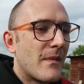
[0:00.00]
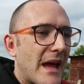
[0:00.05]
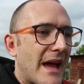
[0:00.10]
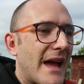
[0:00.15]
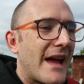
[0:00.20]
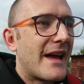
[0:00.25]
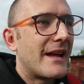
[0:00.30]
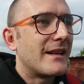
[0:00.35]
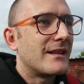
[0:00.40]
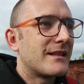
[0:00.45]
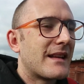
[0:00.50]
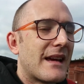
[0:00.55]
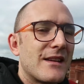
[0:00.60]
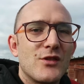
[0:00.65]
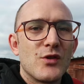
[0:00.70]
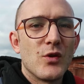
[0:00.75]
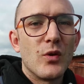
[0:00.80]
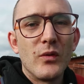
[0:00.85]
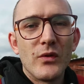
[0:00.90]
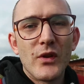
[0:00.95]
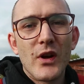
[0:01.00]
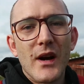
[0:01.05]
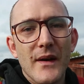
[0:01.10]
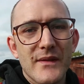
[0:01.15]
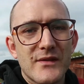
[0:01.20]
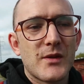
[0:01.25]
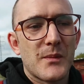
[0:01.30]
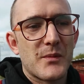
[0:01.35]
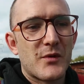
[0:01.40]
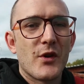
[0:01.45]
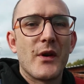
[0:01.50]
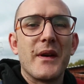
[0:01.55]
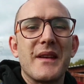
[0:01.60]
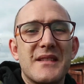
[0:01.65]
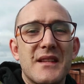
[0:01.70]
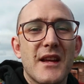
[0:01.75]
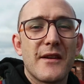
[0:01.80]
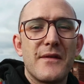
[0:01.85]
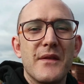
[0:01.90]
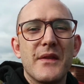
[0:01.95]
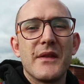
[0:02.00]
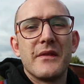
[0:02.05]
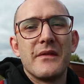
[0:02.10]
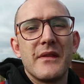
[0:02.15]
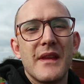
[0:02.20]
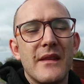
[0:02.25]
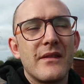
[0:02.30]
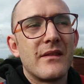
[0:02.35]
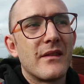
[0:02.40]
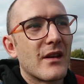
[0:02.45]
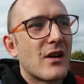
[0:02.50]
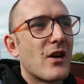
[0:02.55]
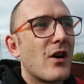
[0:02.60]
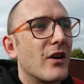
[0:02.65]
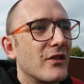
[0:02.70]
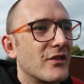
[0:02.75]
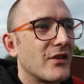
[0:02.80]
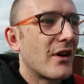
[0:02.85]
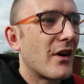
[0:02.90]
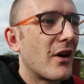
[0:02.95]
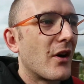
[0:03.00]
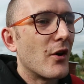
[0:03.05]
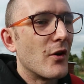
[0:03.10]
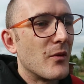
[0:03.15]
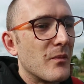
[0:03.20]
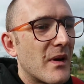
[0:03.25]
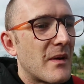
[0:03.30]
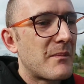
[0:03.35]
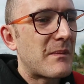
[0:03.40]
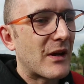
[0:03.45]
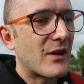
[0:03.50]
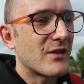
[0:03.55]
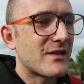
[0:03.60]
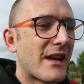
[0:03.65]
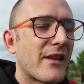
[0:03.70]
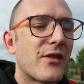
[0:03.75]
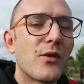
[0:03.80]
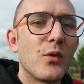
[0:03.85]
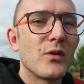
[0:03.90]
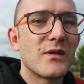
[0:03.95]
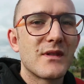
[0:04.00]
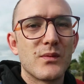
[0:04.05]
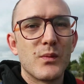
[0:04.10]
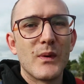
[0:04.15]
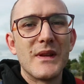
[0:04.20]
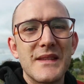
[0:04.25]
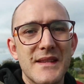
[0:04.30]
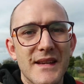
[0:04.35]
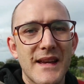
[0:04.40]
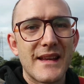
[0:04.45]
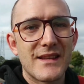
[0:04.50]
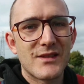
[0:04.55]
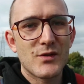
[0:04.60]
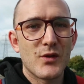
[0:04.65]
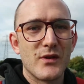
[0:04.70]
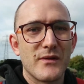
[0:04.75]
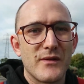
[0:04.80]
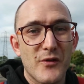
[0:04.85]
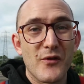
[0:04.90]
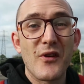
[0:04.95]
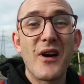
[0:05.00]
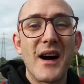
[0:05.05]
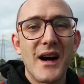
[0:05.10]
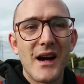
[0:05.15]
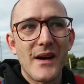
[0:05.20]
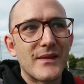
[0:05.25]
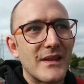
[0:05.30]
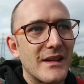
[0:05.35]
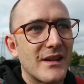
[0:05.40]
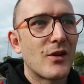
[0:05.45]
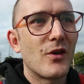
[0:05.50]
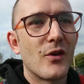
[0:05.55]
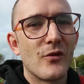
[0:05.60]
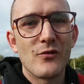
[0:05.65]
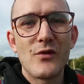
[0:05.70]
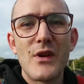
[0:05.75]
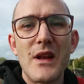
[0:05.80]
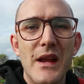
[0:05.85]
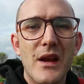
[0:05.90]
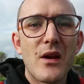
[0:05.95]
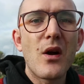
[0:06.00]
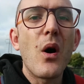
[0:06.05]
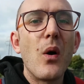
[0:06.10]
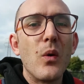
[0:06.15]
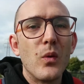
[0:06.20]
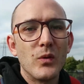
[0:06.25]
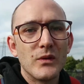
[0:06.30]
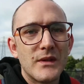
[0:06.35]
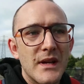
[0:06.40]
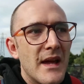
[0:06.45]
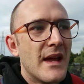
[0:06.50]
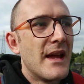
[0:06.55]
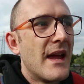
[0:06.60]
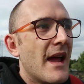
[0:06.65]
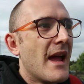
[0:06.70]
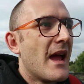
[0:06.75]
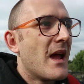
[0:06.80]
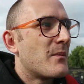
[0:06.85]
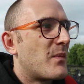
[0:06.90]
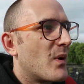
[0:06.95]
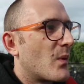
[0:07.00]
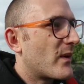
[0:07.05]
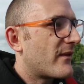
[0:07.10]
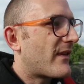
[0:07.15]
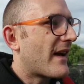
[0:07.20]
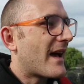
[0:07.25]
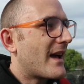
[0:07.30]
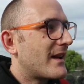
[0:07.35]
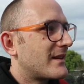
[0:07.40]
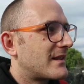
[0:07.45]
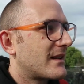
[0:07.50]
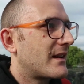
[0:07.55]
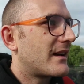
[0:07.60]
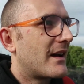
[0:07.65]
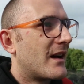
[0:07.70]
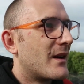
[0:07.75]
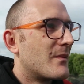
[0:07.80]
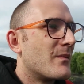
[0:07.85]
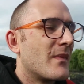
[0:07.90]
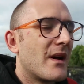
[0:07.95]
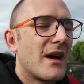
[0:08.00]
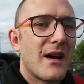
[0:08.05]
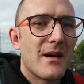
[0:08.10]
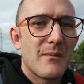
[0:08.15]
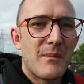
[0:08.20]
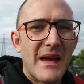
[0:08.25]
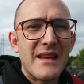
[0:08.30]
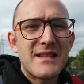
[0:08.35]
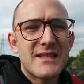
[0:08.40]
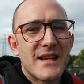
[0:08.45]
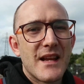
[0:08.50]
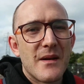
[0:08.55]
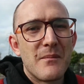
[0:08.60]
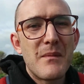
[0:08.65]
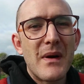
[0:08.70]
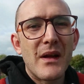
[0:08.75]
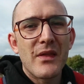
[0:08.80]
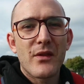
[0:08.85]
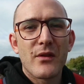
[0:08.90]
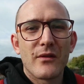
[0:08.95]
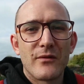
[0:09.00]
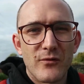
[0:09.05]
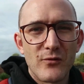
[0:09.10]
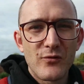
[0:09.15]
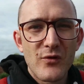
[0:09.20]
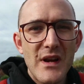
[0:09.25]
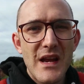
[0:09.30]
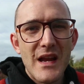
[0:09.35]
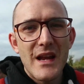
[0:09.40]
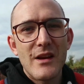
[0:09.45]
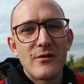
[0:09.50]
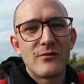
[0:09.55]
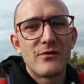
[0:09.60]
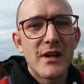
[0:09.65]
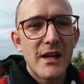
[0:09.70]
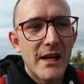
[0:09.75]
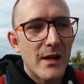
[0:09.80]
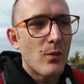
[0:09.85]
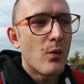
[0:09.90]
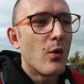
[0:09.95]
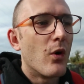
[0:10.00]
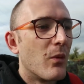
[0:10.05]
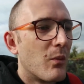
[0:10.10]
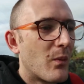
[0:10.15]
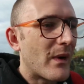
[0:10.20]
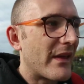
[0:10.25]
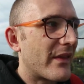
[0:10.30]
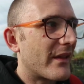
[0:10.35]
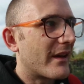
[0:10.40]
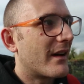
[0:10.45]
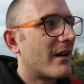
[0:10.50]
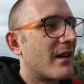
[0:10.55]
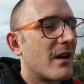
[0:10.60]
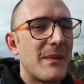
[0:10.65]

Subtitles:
And as you all know, I've stopped growing stuff in the garden at home because I thought winter had sort of arrived and it got really cold. But we've had basically a month of really, really warm weather.